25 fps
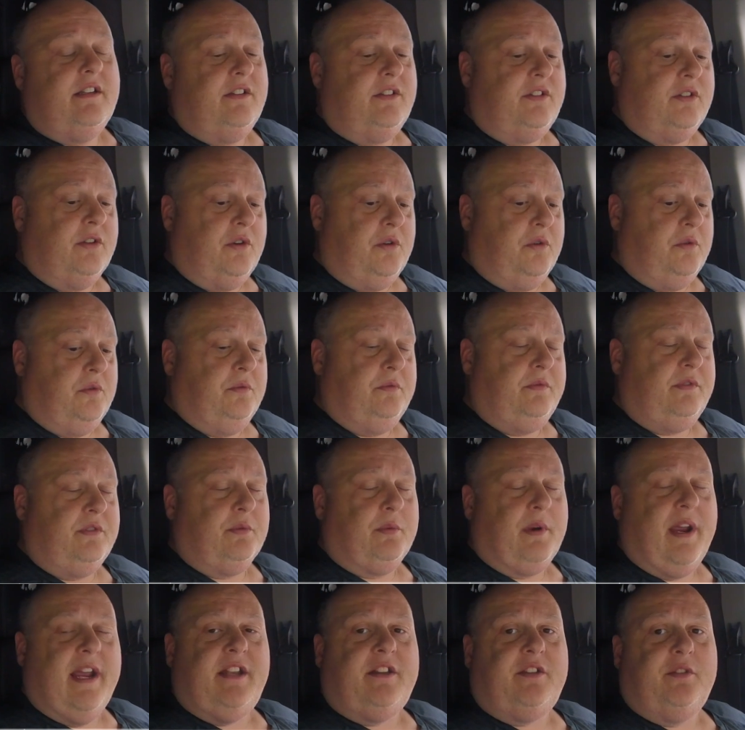So
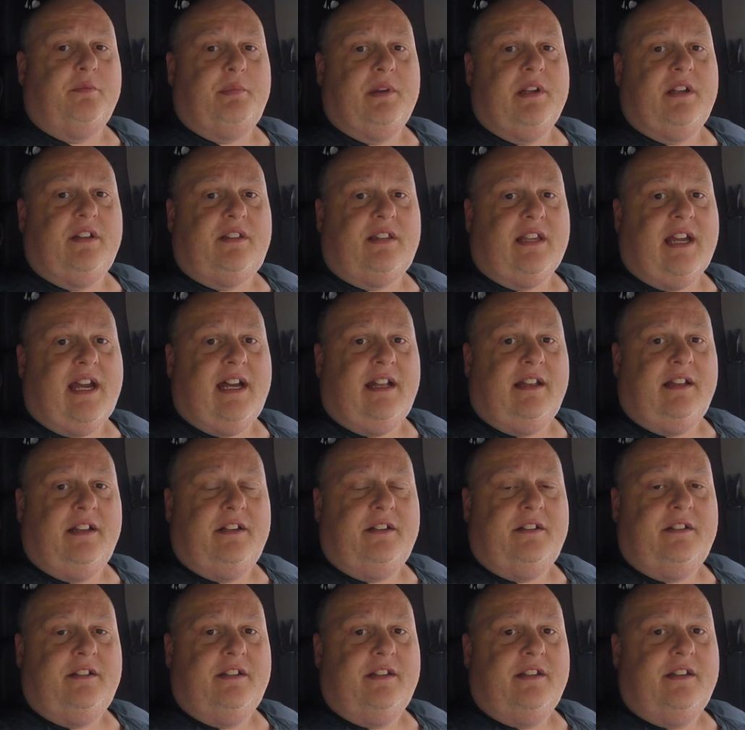the rates have been
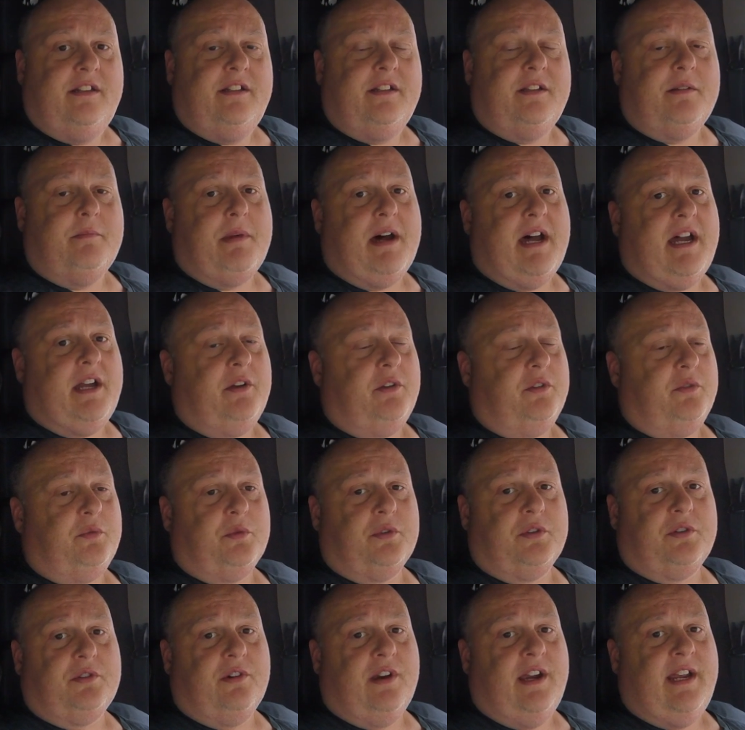solid, the miles
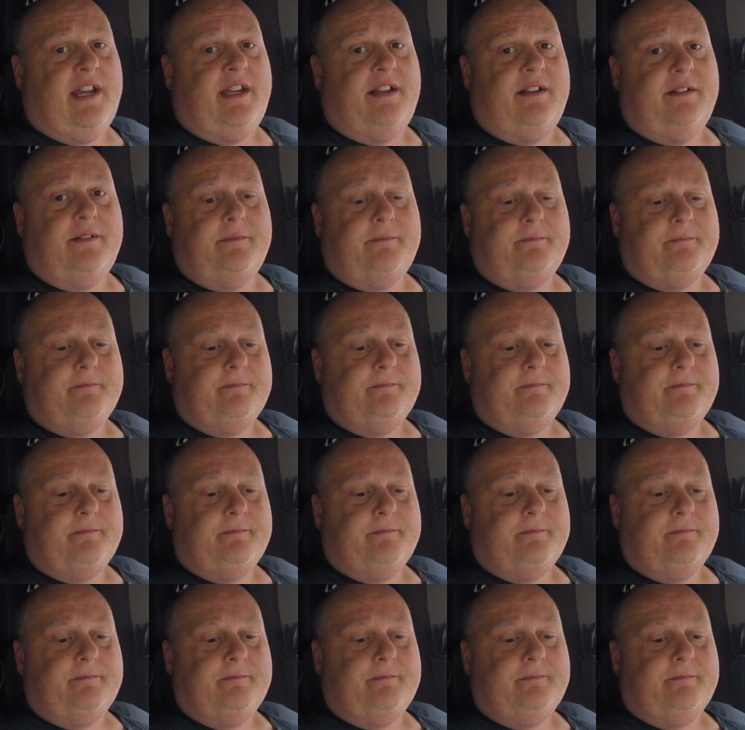were great.